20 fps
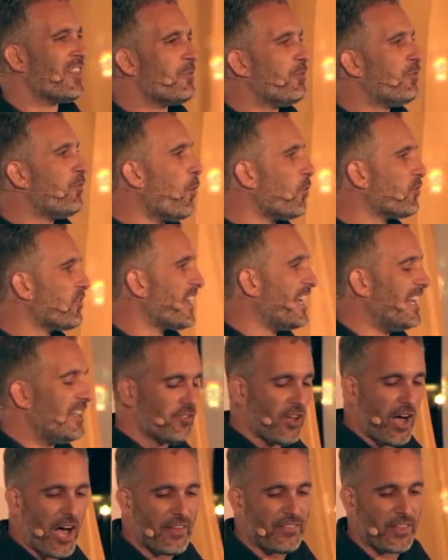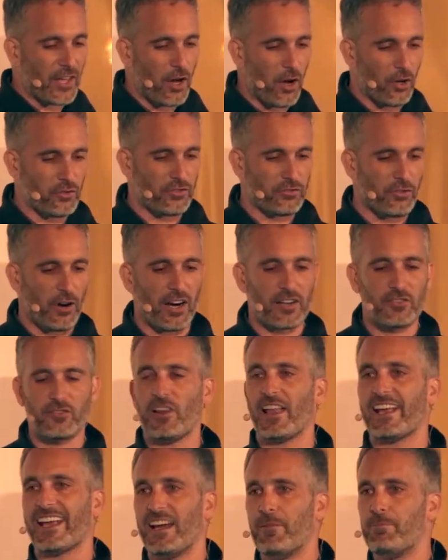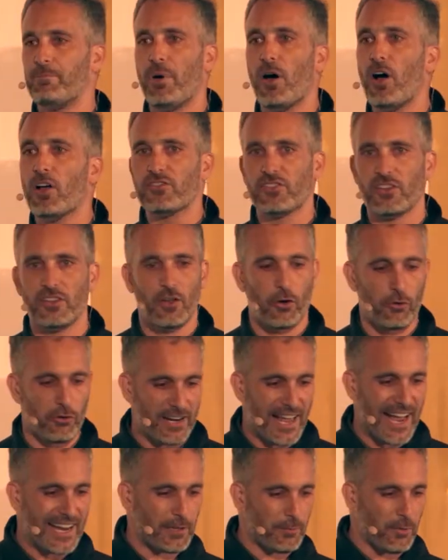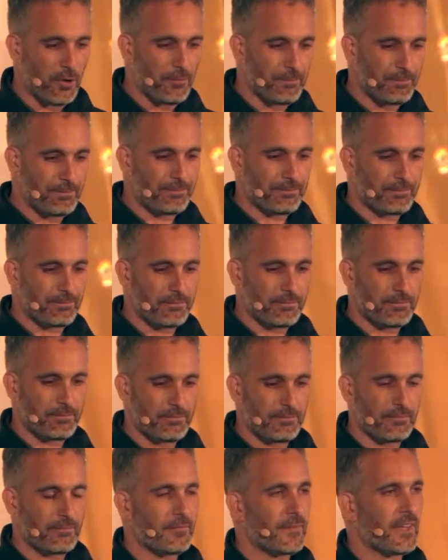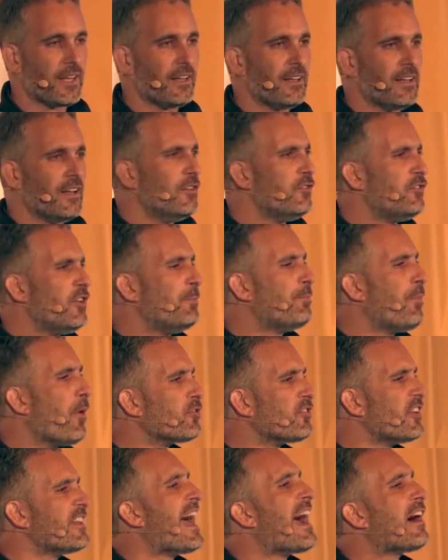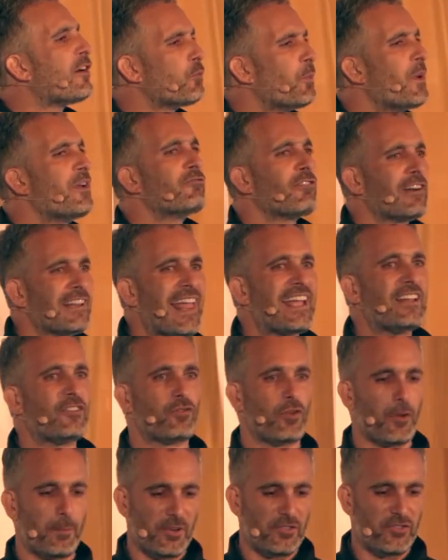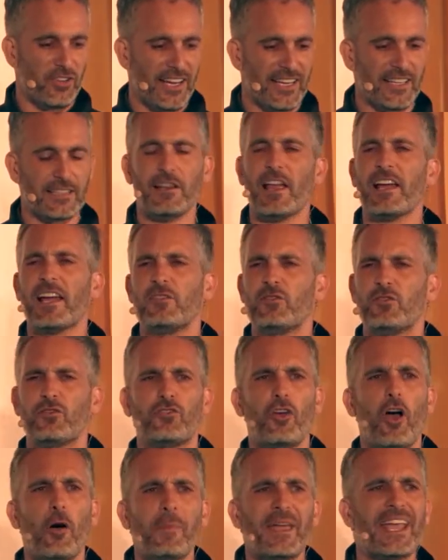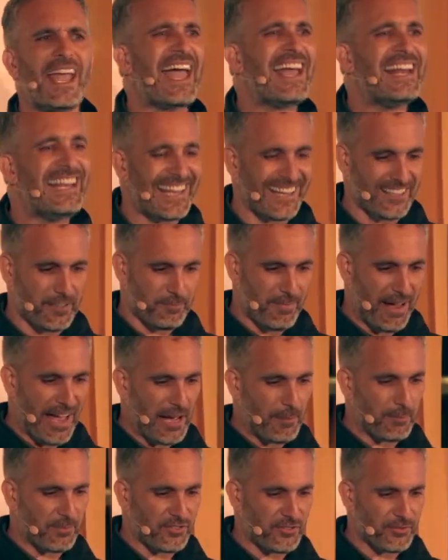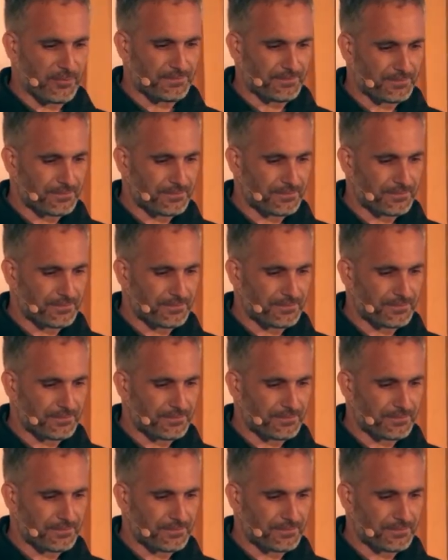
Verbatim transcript: than forcing it into other constructs like a person or an animal. She pondered how we relate to a machine, like a charming alien, perhaps.